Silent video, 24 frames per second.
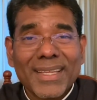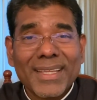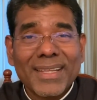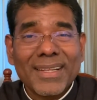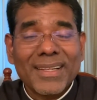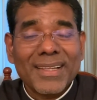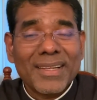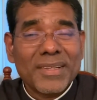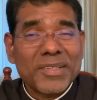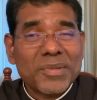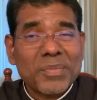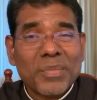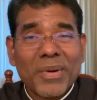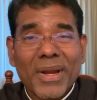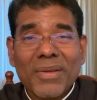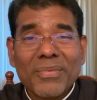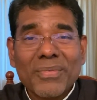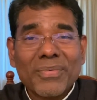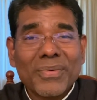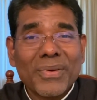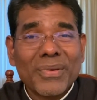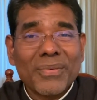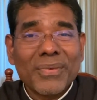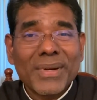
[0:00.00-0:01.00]
Let's pray
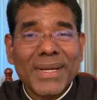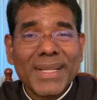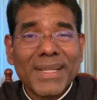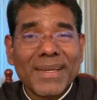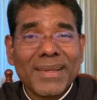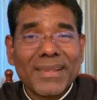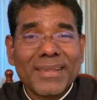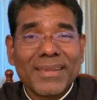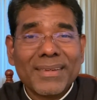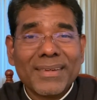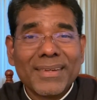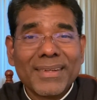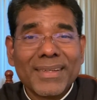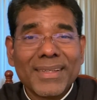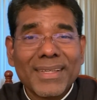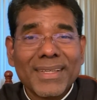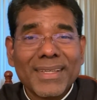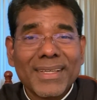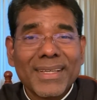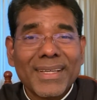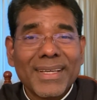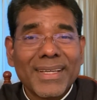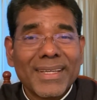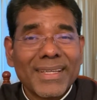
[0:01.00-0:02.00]
for one another
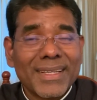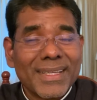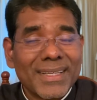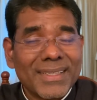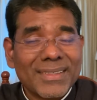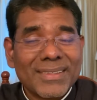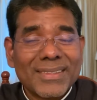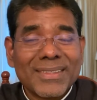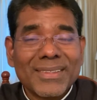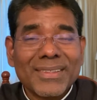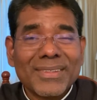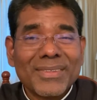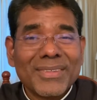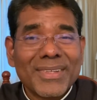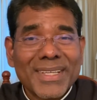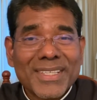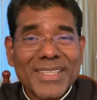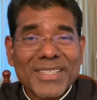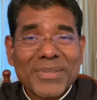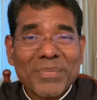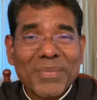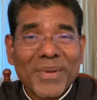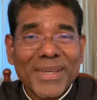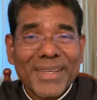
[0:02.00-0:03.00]
and continue to
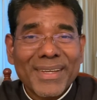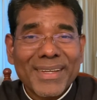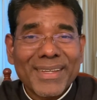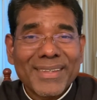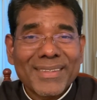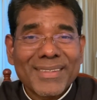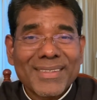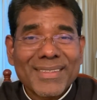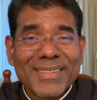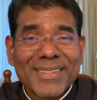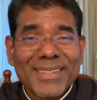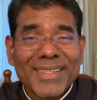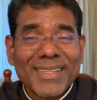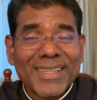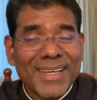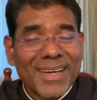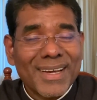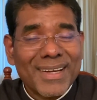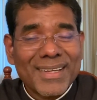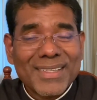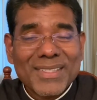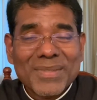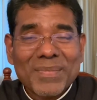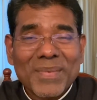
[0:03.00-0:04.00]
experience
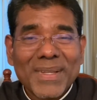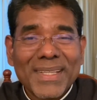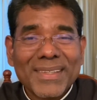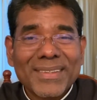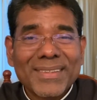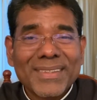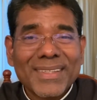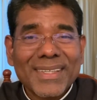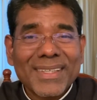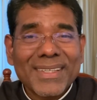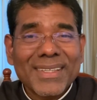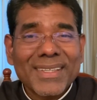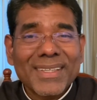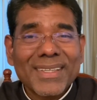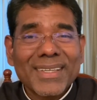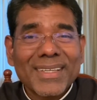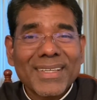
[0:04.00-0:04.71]
God's blessing,